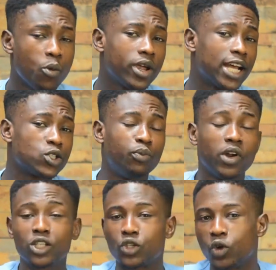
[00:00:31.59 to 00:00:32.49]
We get to
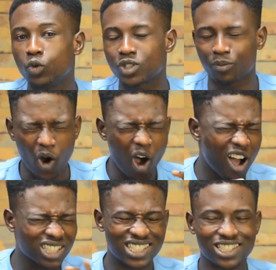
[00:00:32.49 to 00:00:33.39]
bring to you some
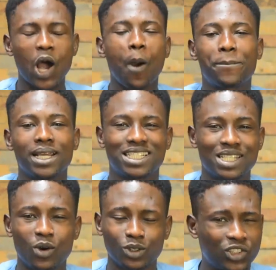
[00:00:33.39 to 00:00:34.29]
hot
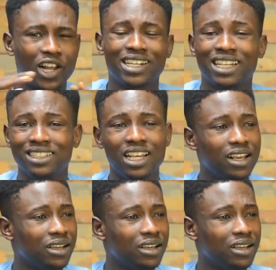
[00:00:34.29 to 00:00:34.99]
topics, you know, trending,